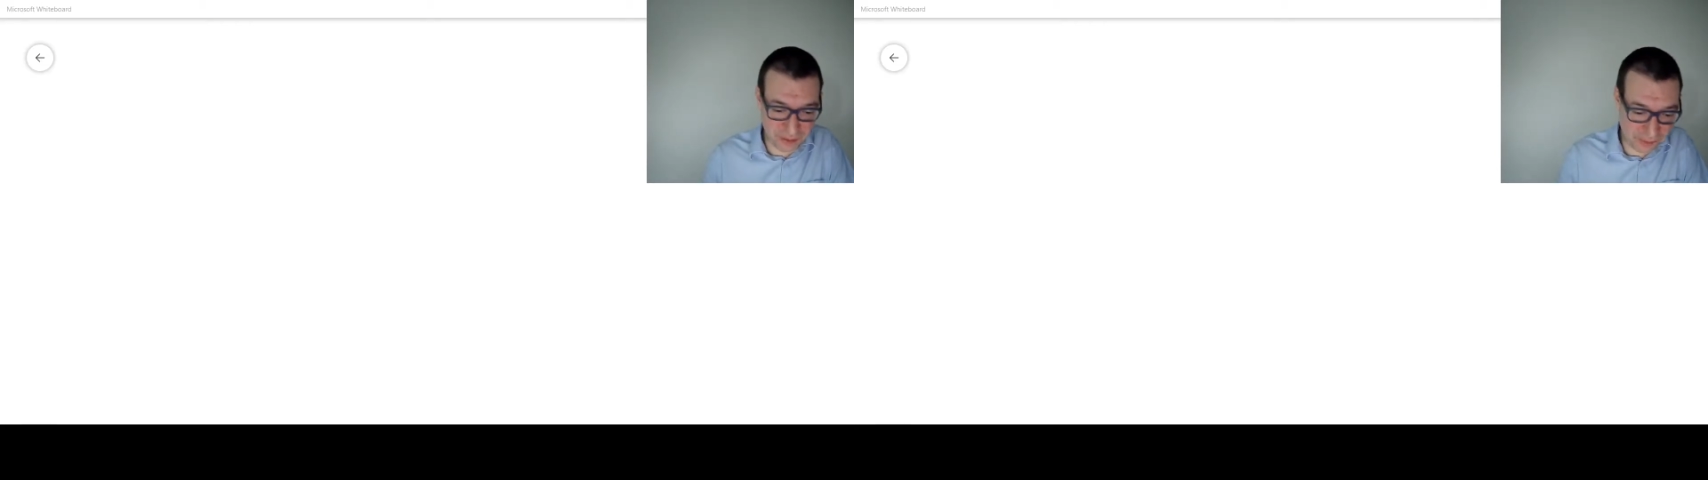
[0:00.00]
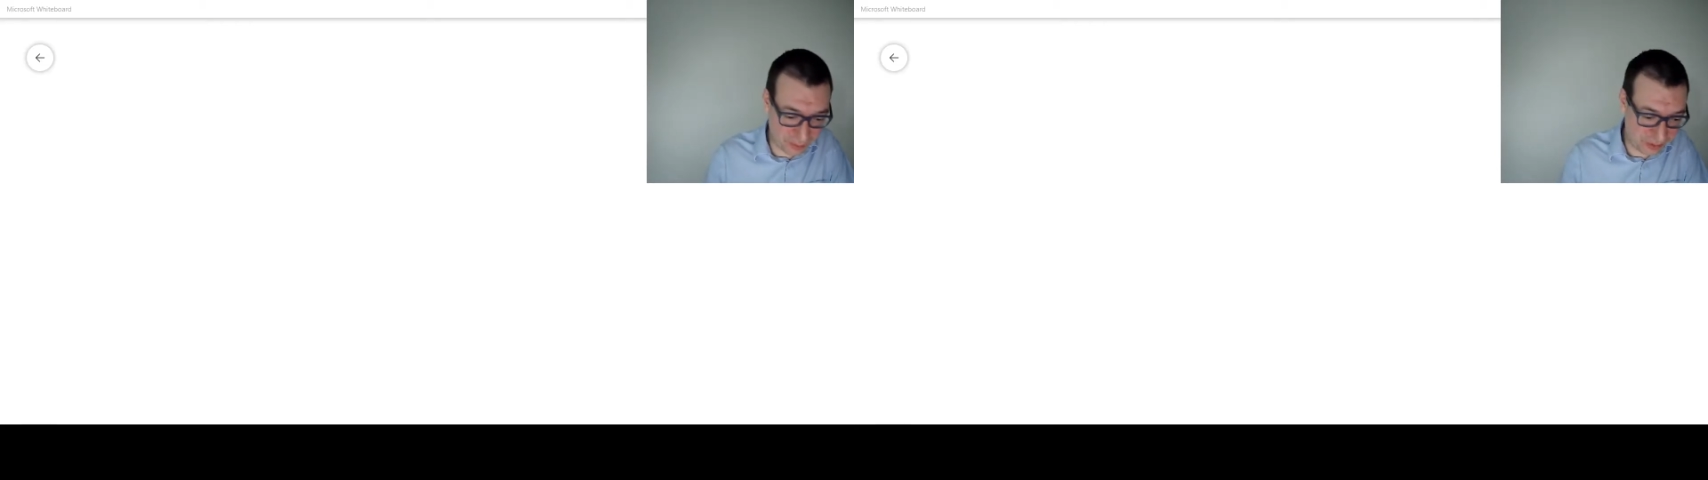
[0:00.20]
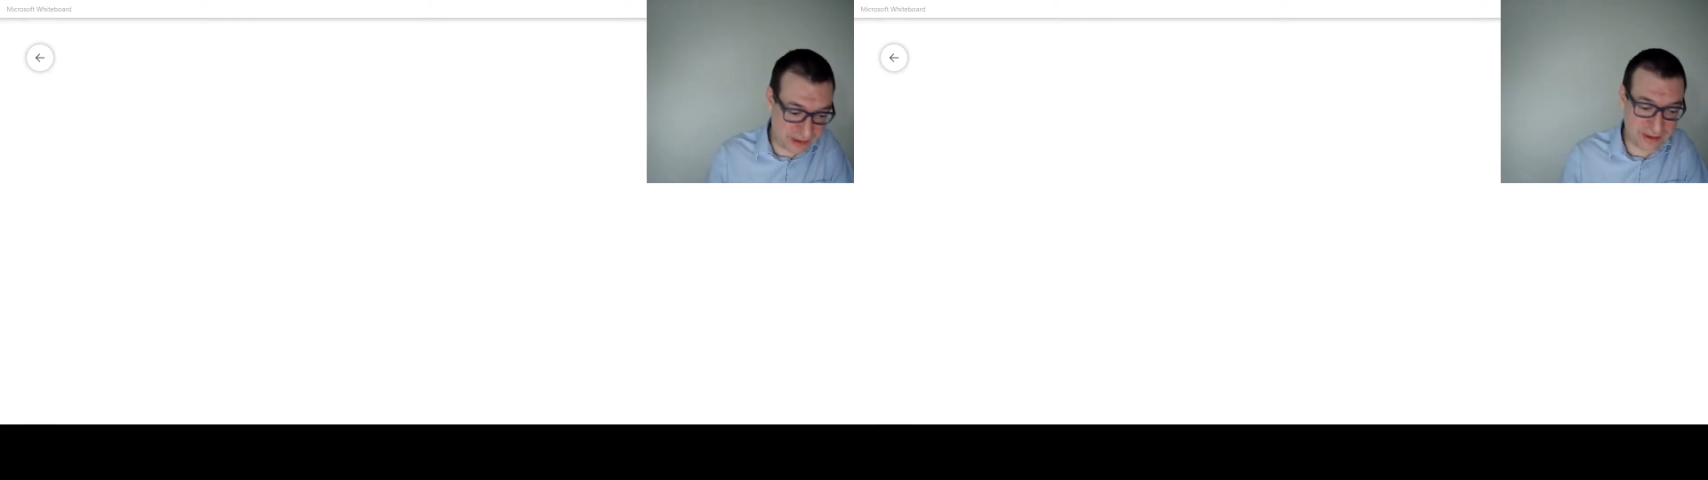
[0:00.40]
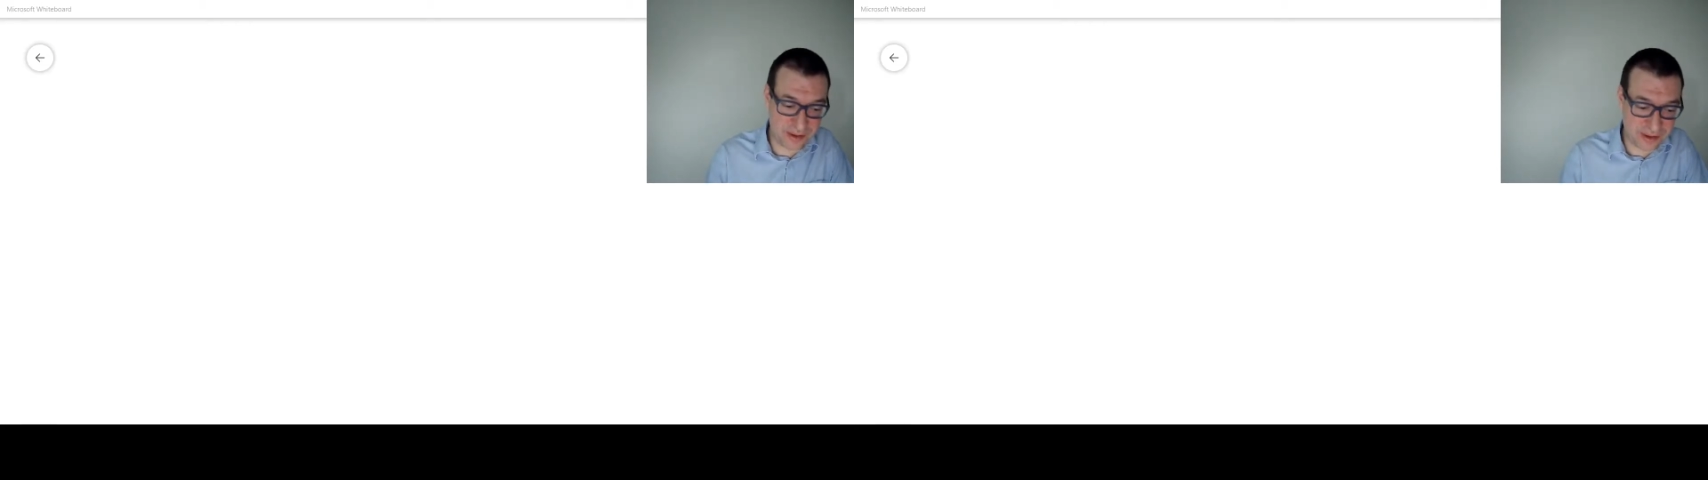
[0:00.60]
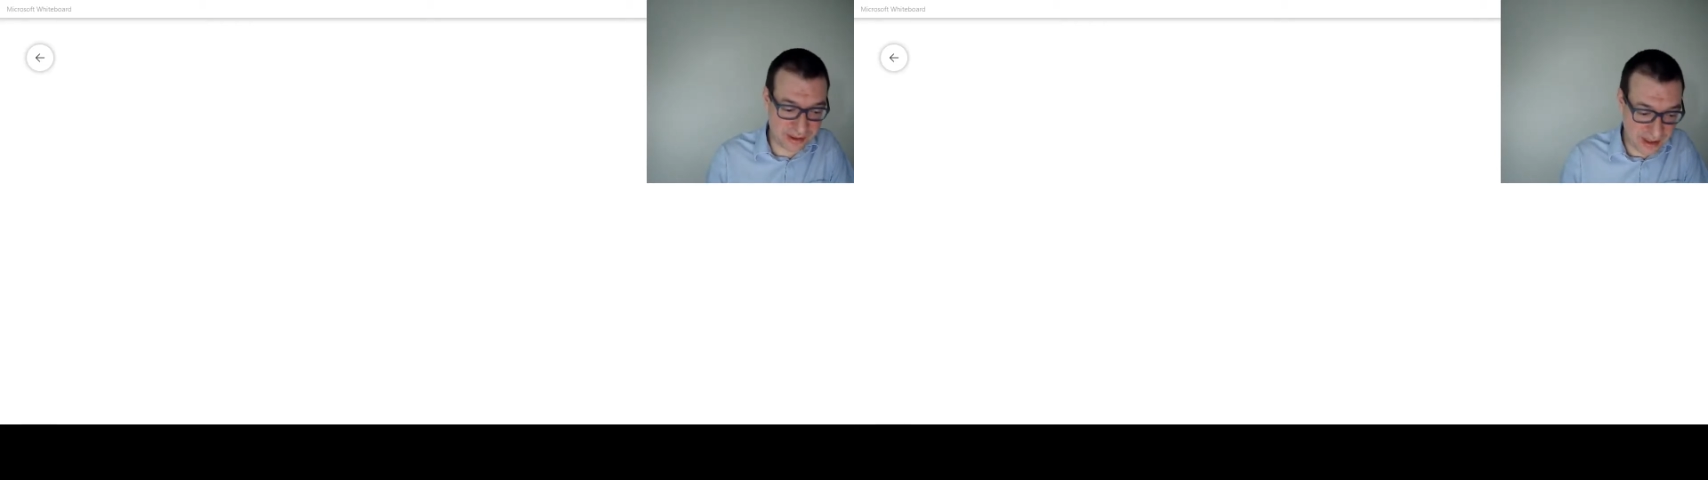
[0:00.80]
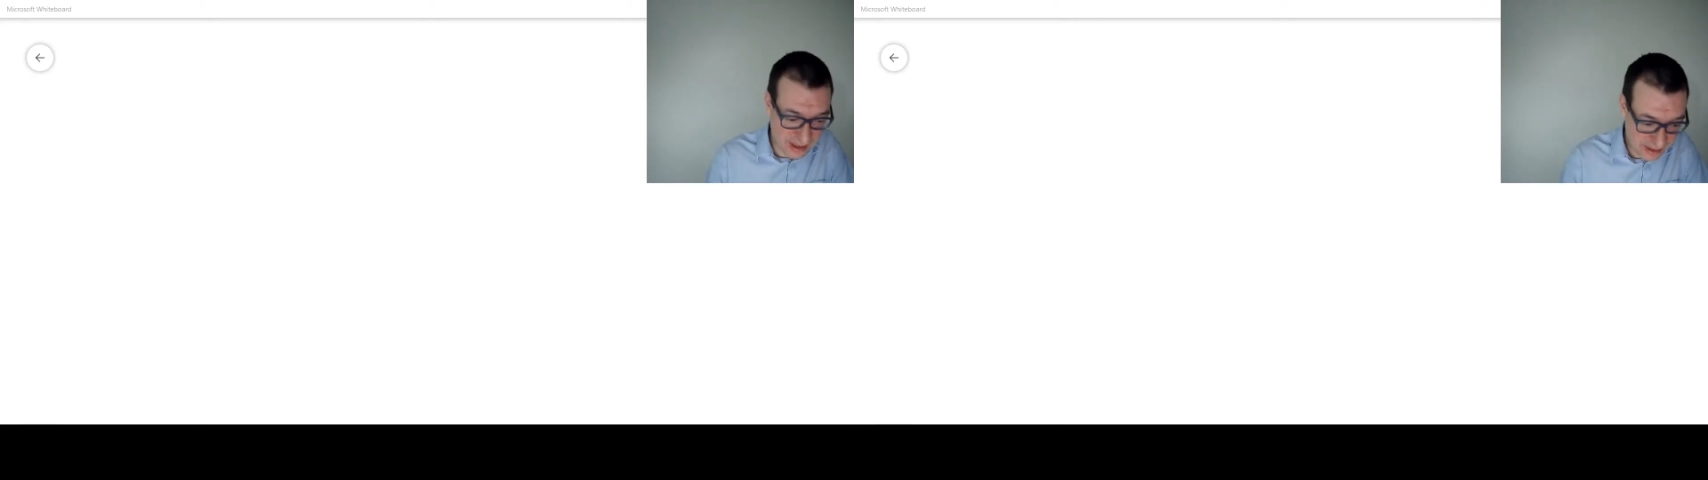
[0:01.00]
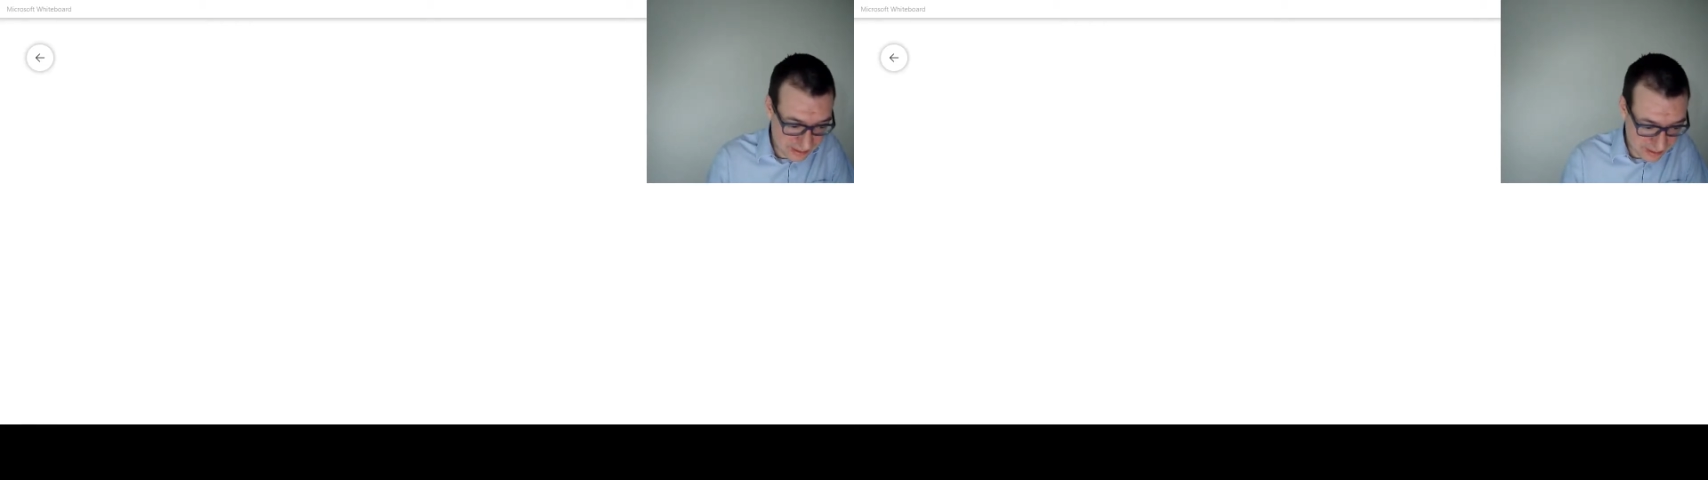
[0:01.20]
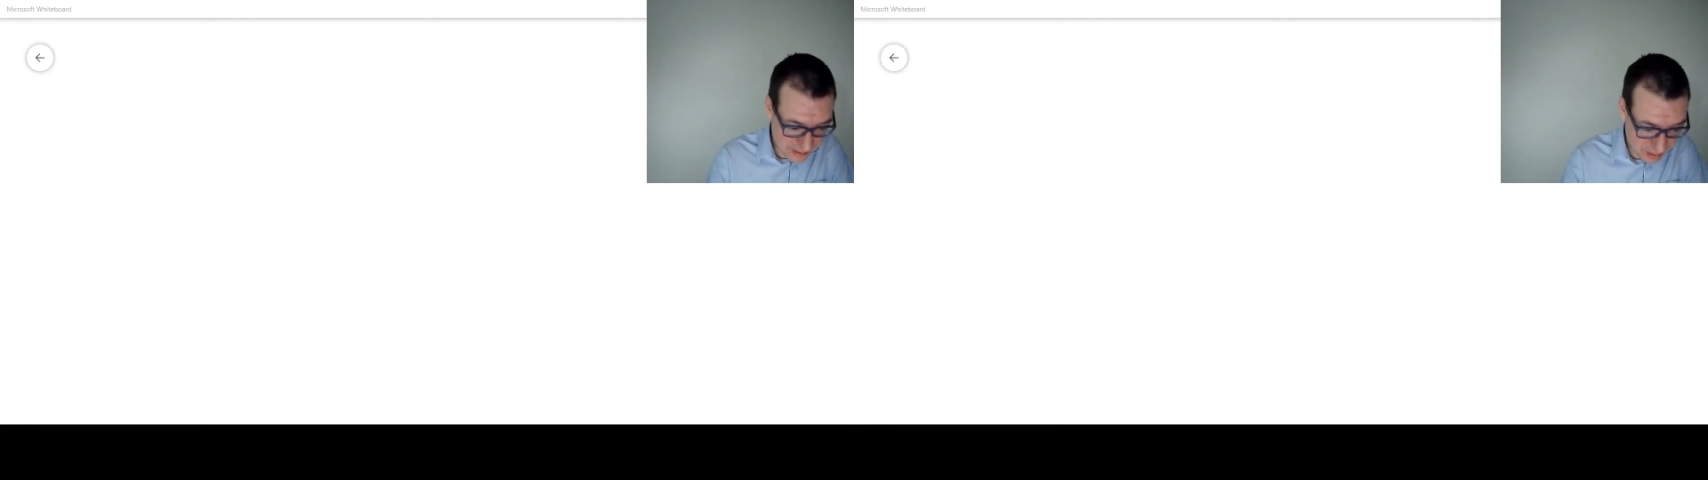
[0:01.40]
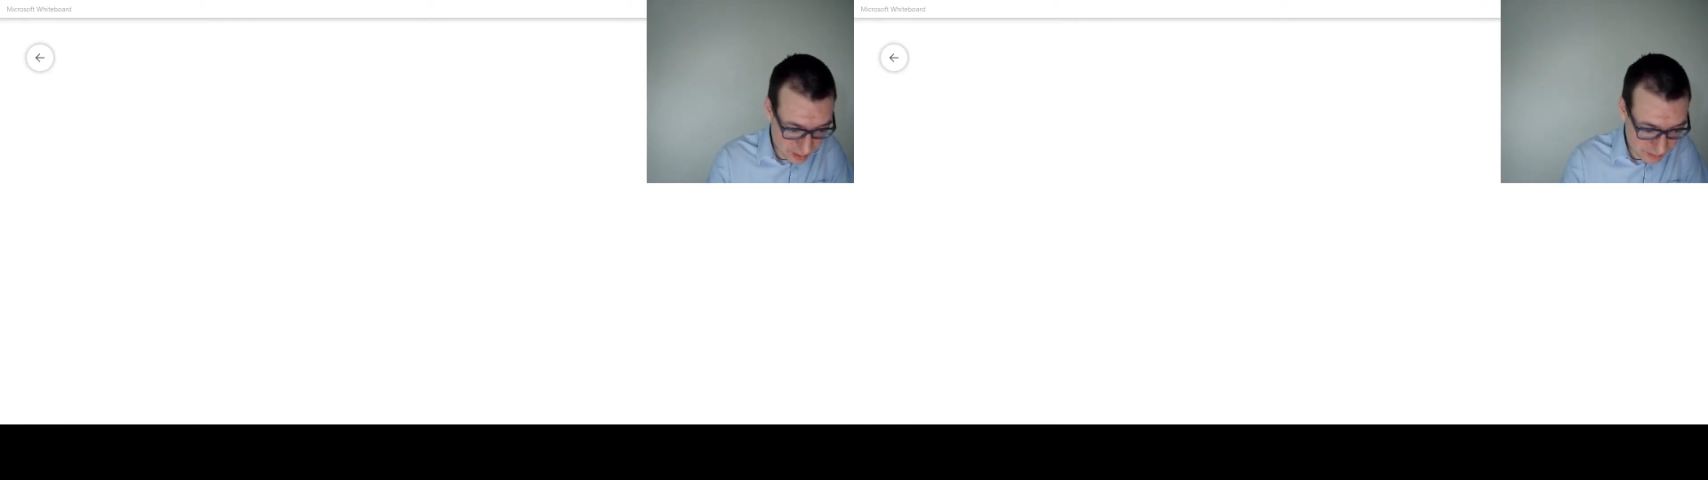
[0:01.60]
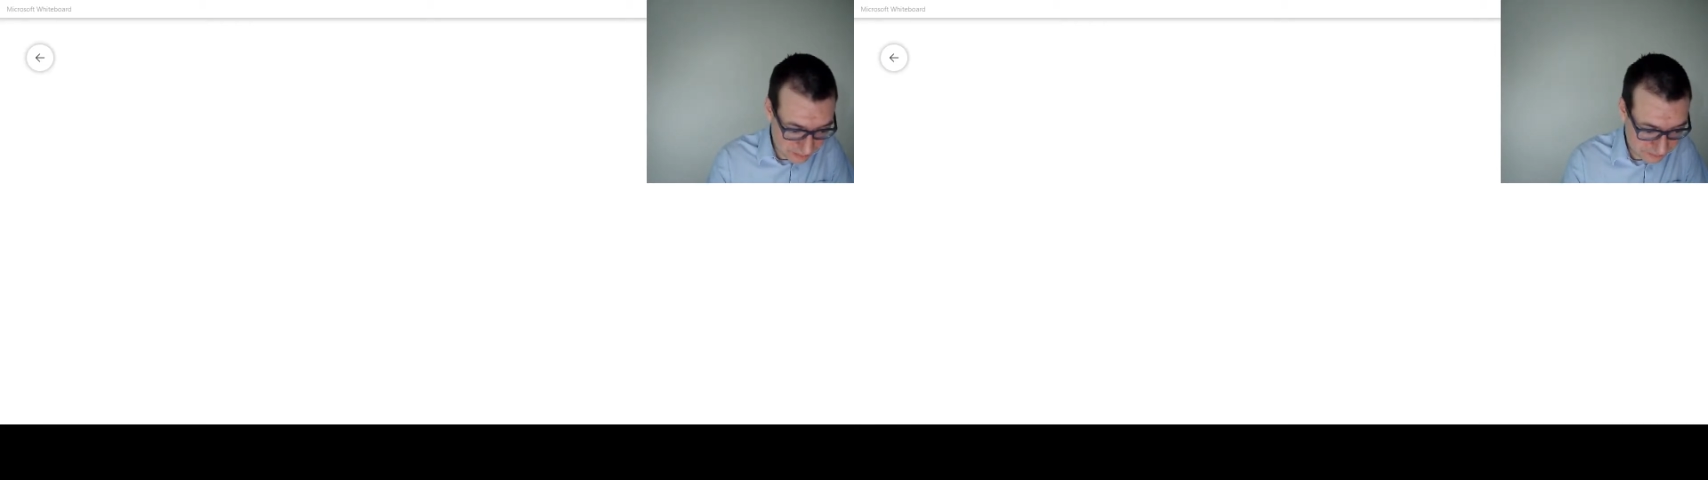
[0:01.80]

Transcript: of voltage source. So